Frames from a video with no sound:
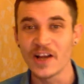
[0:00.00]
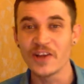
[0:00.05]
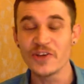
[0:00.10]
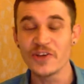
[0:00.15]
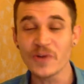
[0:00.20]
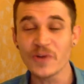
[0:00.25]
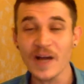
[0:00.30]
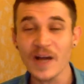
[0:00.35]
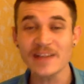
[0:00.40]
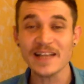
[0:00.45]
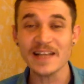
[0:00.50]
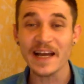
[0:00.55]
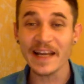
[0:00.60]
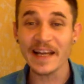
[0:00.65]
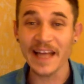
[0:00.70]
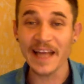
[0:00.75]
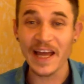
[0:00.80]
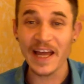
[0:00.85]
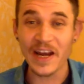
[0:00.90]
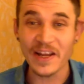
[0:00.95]
You guys got to
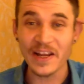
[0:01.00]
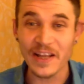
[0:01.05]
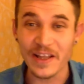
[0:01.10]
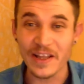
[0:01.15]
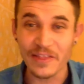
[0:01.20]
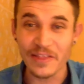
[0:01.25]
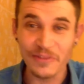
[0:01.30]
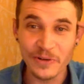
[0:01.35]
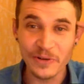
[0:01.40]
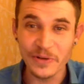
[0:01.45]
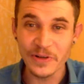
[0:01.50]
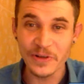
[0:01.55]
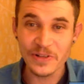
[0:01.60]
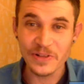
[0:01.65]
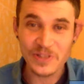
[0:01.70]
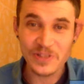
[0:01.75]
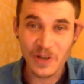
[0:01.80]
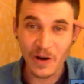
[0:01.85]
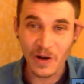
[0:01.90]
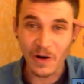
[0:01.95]
get it through
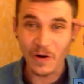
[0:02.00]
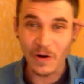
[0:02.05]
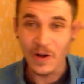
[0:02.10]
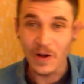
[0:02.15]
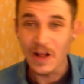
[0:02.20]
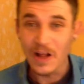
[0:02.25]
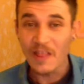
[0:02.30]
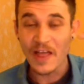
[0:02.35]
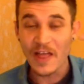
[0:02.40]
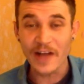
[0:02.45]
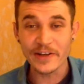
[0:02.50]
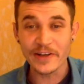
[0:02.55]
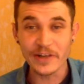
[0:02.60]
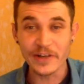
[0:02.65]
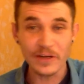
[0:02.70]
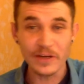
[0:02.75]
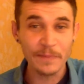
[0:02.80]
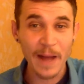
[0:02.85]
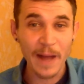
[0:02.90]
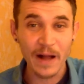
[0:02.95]
your skull that
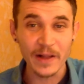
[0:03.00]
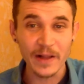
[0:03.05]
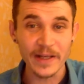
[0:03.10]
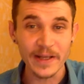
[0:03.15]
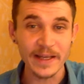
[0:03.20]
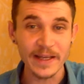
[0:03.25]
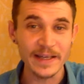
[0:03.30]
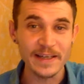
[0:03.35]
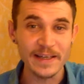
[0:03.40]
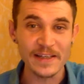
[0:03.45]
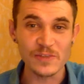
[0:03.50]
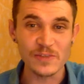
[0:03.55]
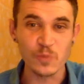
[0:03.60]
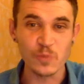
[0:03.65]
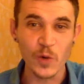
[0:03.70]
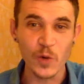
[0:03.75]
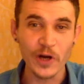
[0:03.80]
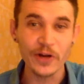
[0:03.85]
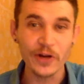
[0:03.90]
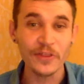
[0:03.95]
your ballot is
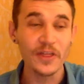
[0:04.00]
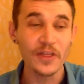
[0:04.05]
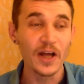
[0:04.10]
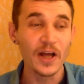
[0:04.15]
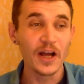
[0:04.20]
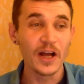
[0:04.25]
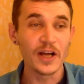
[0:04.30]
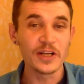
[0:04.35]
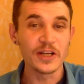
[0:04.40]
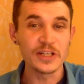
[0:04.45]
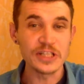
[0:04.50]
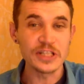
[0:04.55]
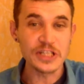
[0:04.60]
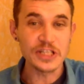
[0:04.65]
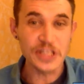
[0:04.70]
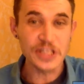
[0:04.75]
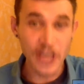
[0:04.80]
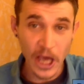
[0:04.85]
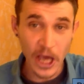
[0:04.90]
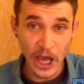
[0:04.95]
worth
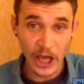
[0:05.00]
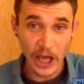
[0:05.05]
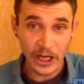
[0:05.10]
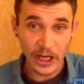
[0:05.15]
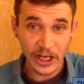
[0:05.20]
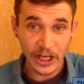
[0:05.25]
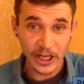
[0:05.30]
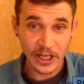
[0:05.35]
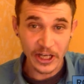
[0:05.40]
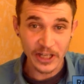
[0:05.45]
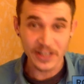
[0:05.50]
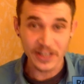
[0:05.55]
dick.